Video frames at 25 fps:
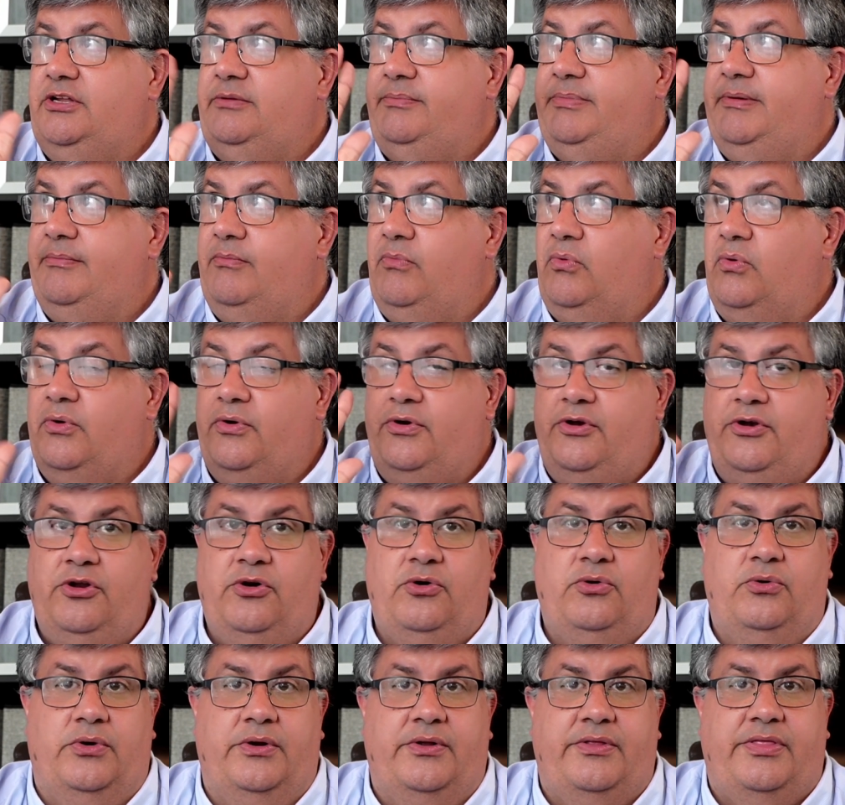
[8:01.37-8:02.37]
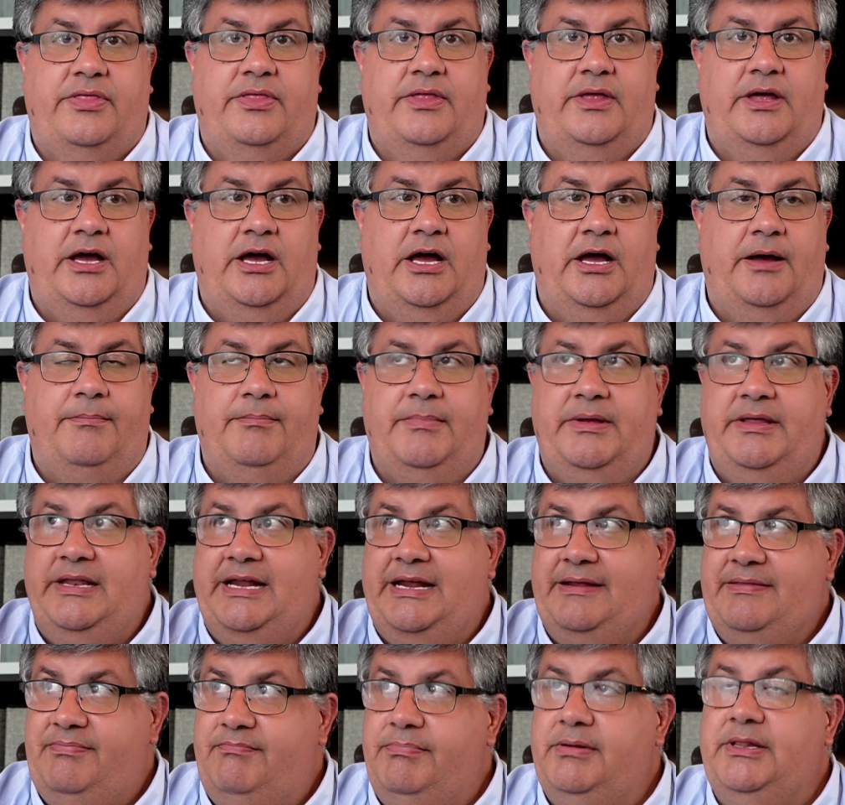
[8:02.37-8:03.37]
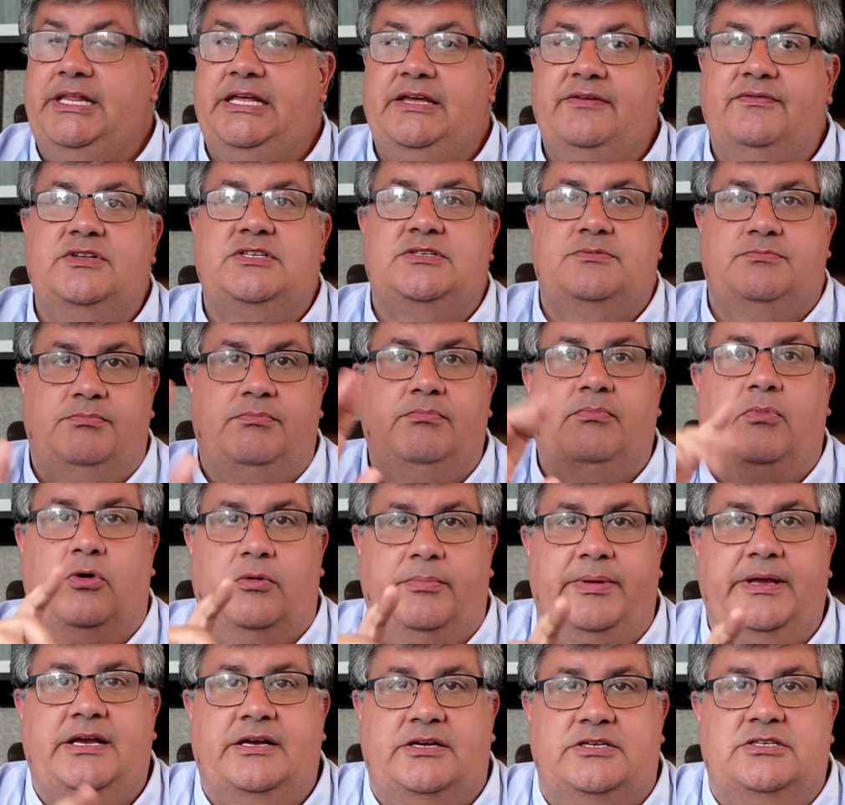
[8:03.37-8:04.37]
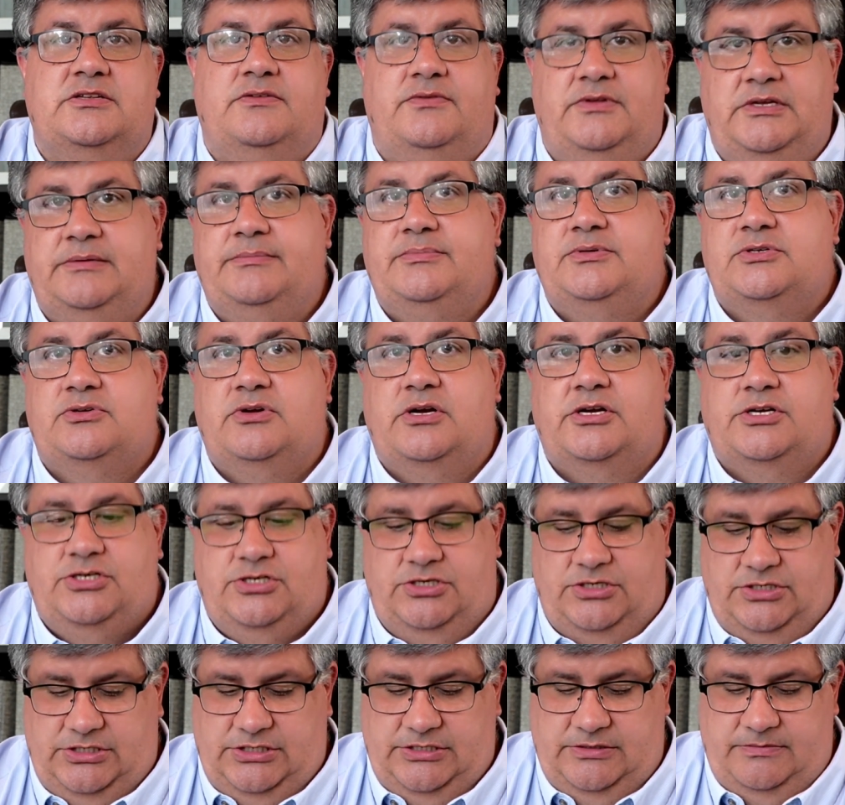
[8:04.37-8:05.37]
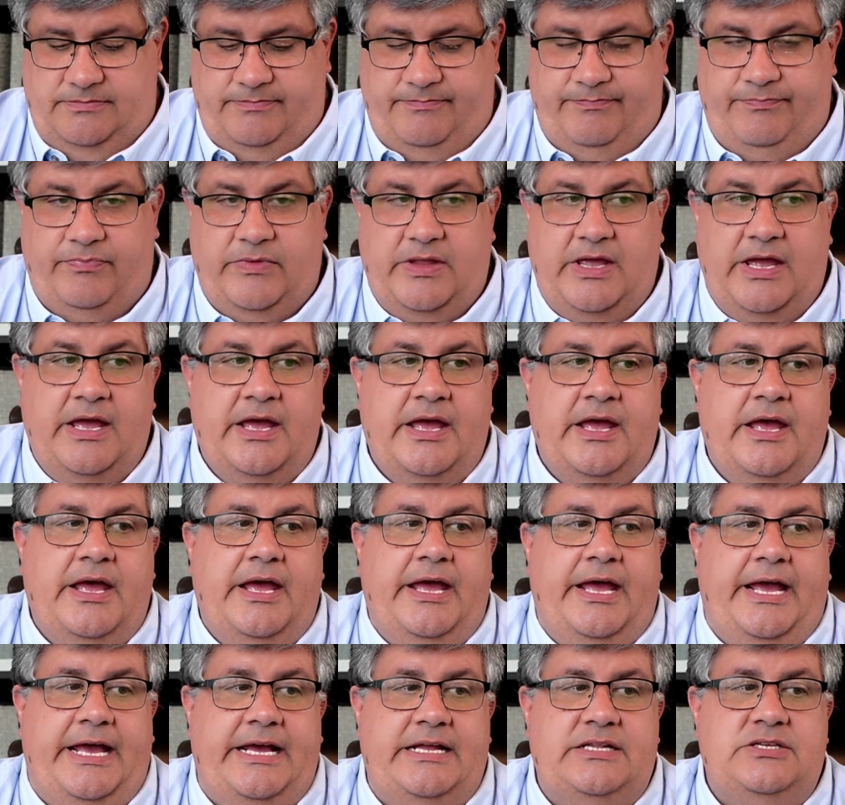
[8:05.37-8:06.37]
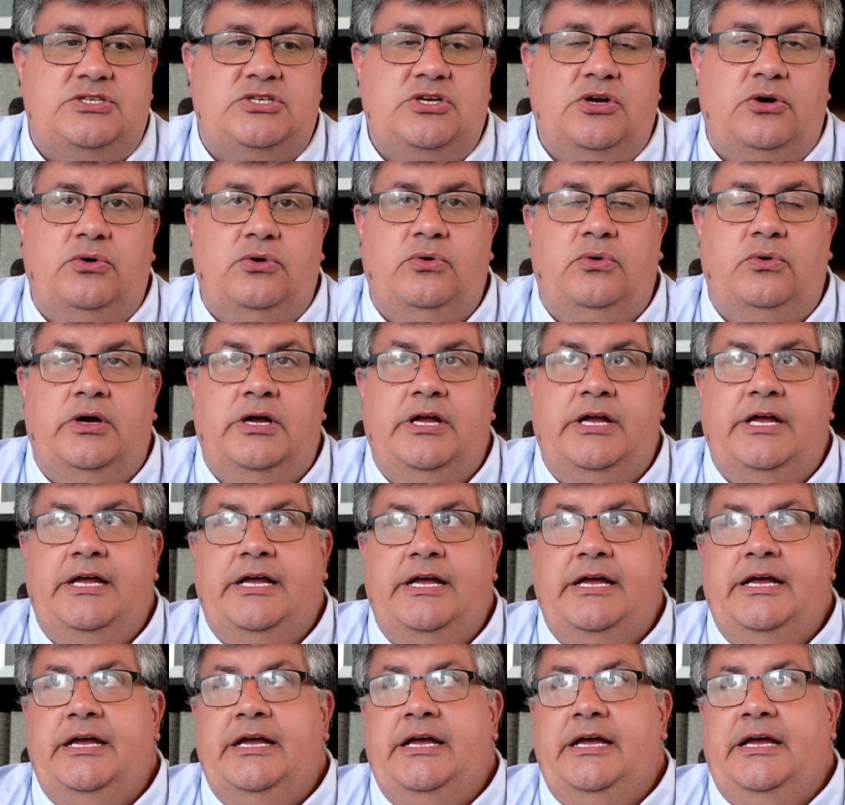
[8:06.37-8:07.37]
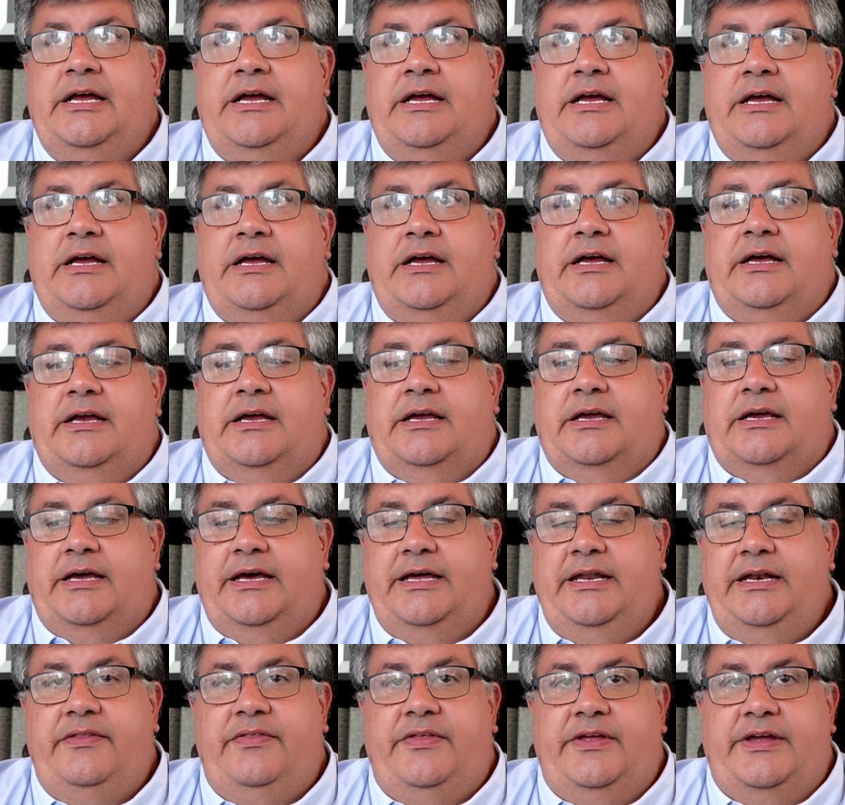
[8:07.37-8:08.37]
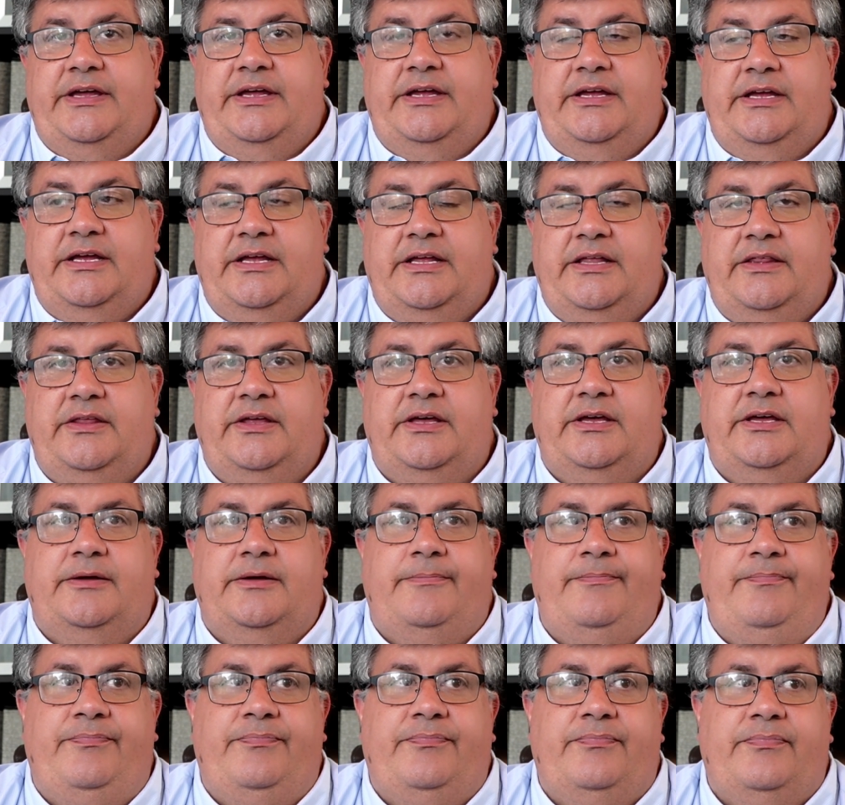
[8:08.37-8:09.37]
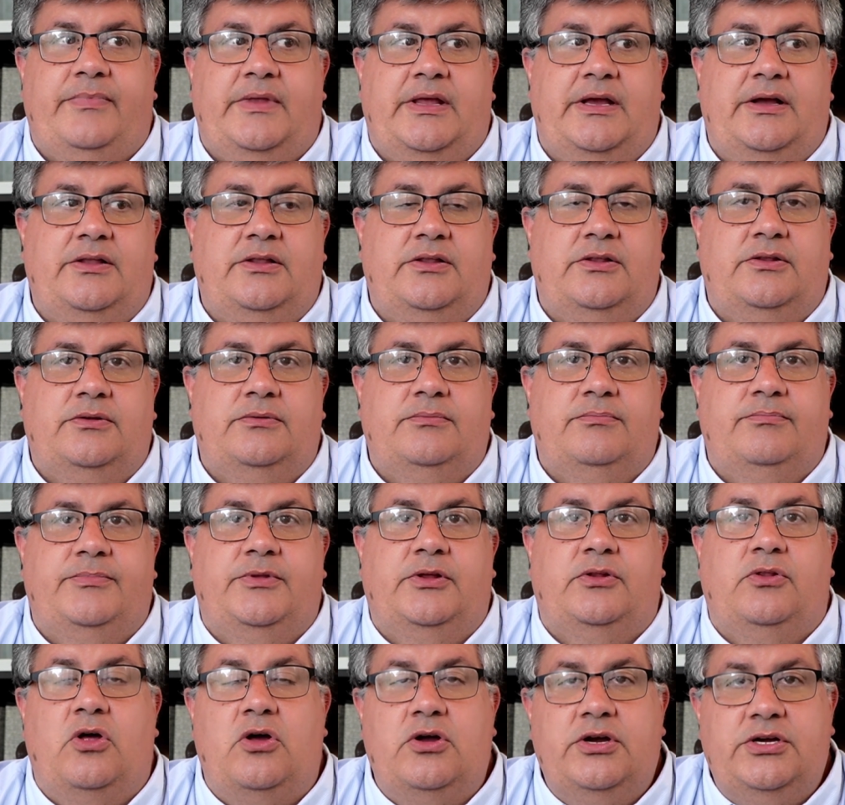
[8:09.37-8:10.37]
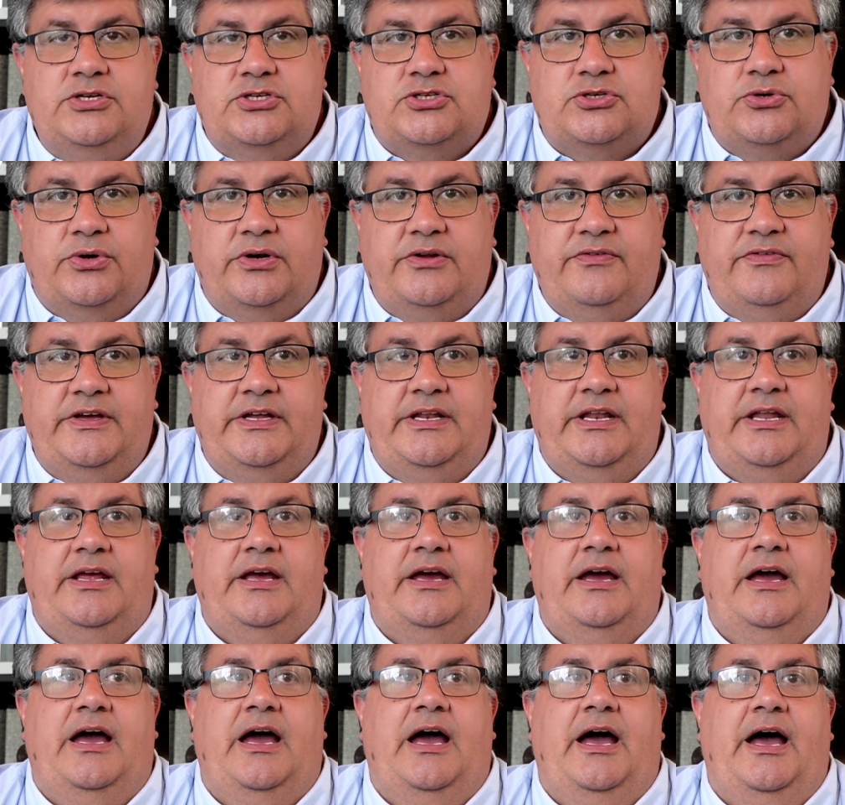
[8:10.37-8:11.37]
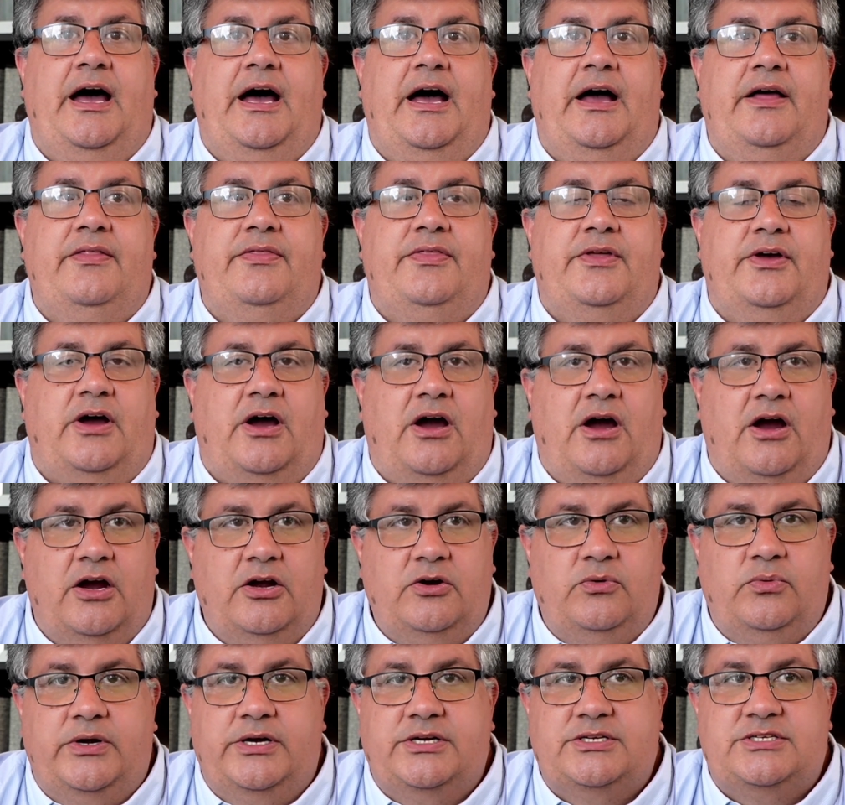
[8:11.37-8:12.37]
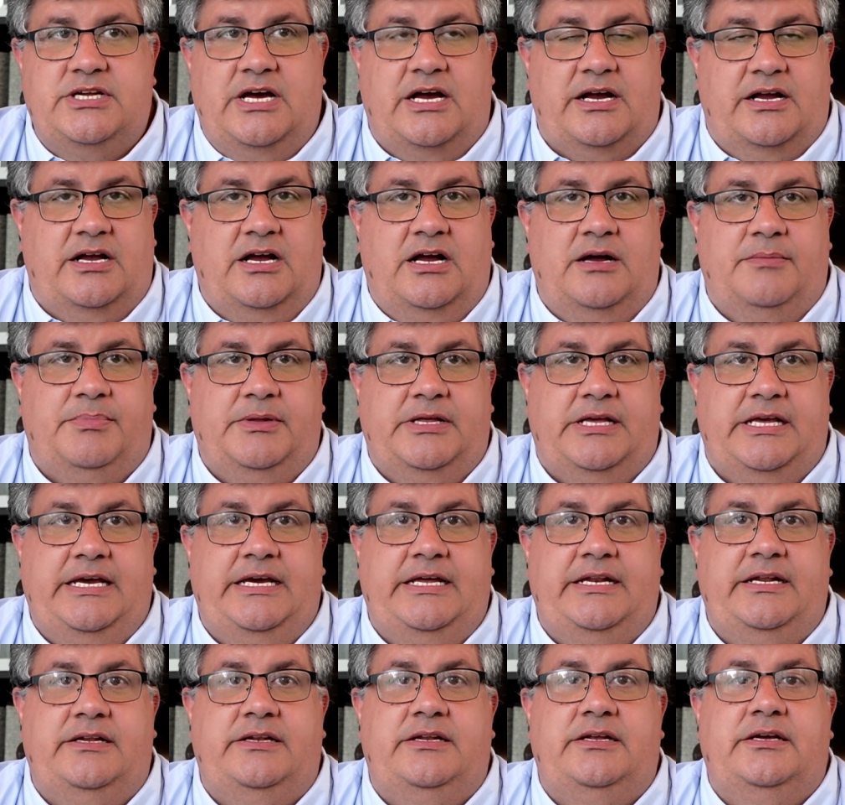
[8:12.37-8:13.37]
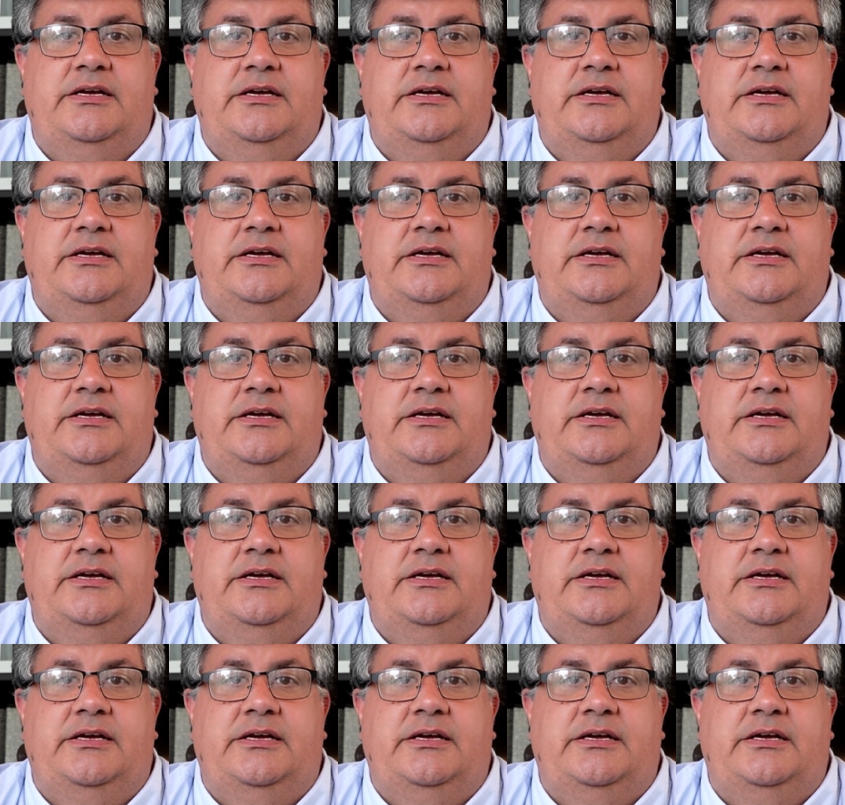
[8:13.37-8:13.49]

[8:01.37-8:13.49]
bit more north, and I believe it's more because of the obstructions. And so kind of the long and short of it, the hardware is not complicated.